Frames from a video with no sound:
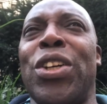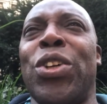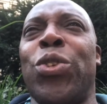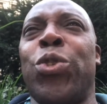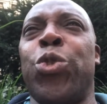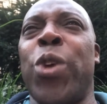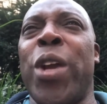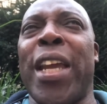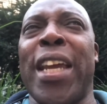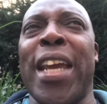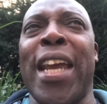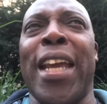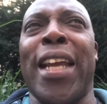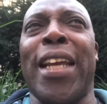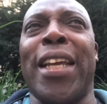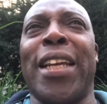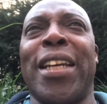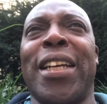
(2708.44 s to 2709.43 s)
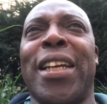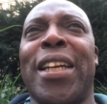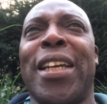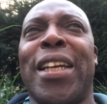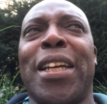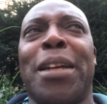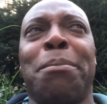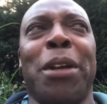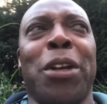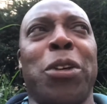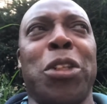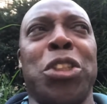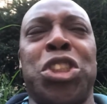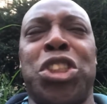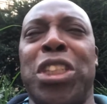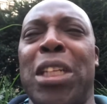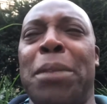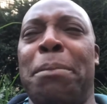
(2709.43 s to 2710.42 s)
ringing because
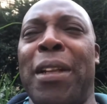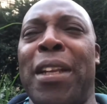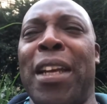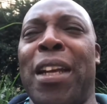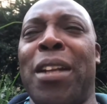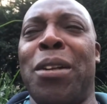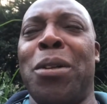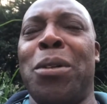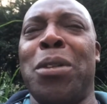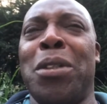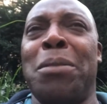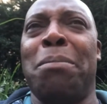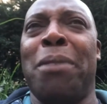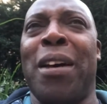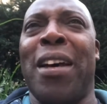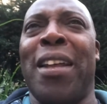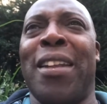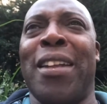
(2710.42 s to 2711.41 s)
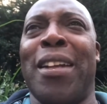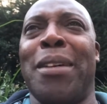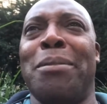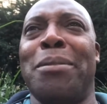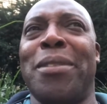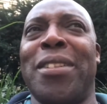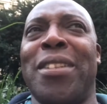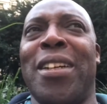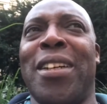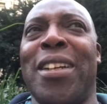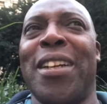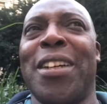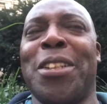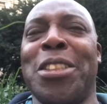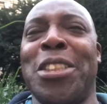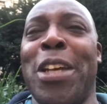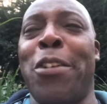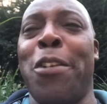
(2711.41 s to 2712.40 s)
she'd been ignored by them,
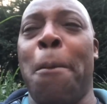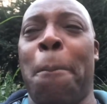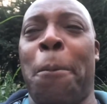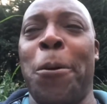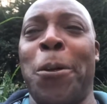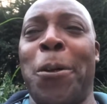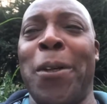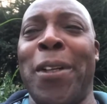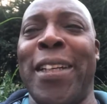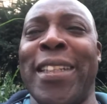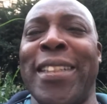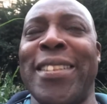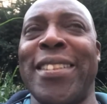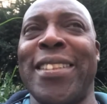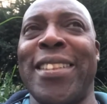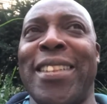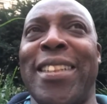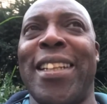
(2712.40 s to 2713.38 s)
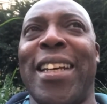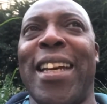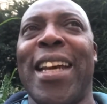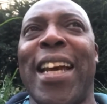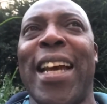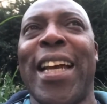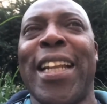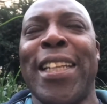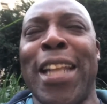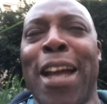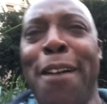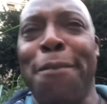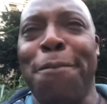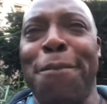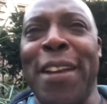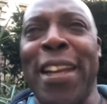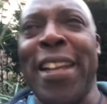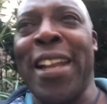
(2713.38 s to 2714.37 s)
because they're appalling.
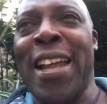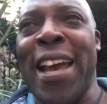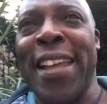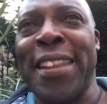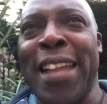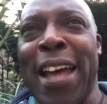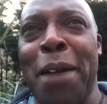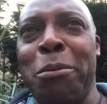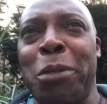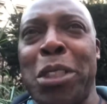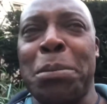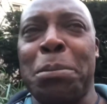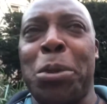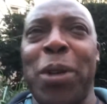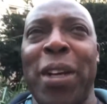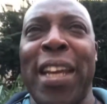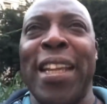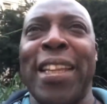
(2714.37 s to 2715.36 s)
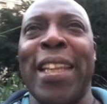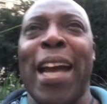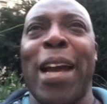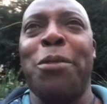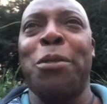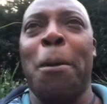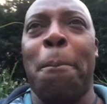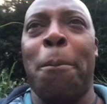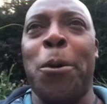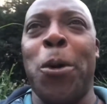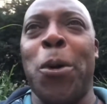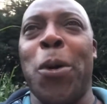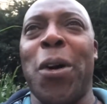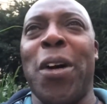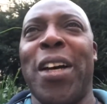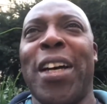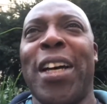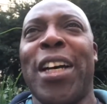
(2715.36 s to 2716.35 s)
Nothing like that was put in that report.
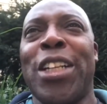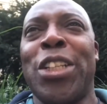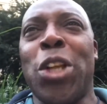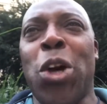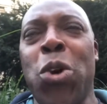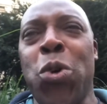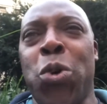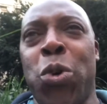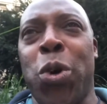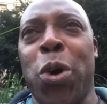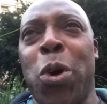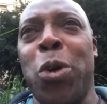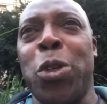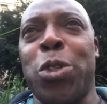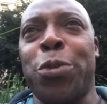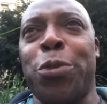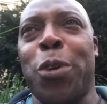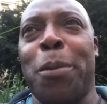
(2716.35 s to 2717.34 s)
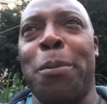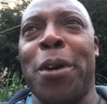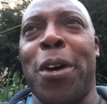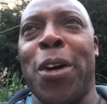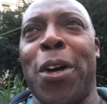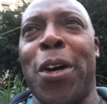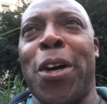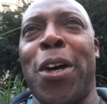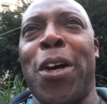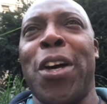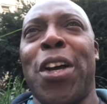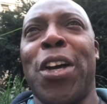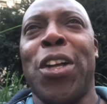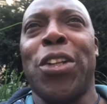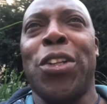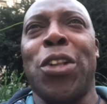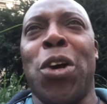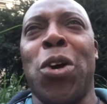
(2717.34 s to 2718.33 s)
No quotes from her,
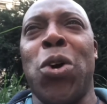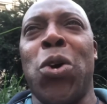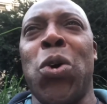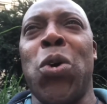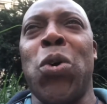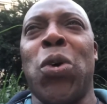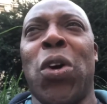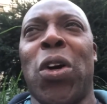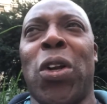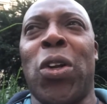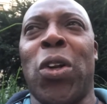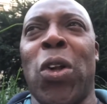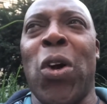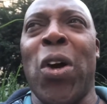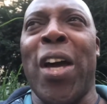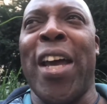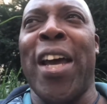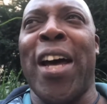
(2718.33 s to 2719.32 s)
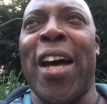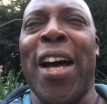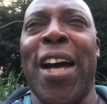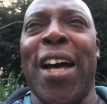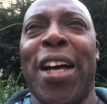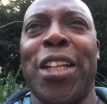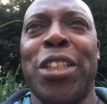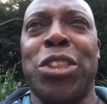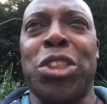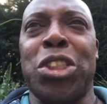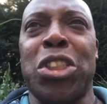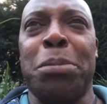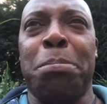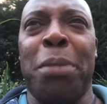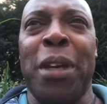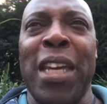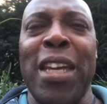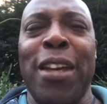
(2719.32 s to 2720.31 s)
no lawyer to
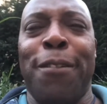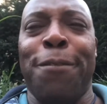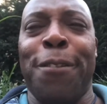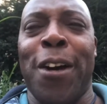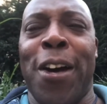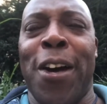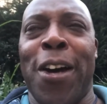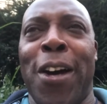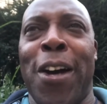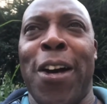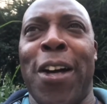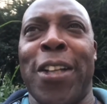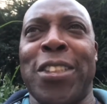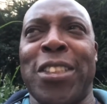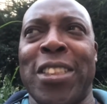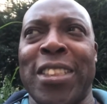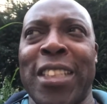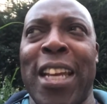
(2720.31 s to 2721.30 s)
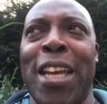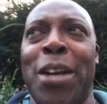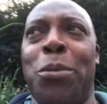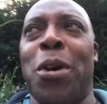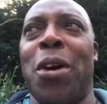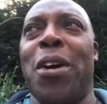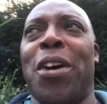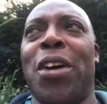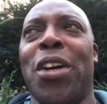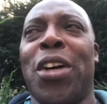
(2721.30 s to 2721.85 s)
speak for her, to say what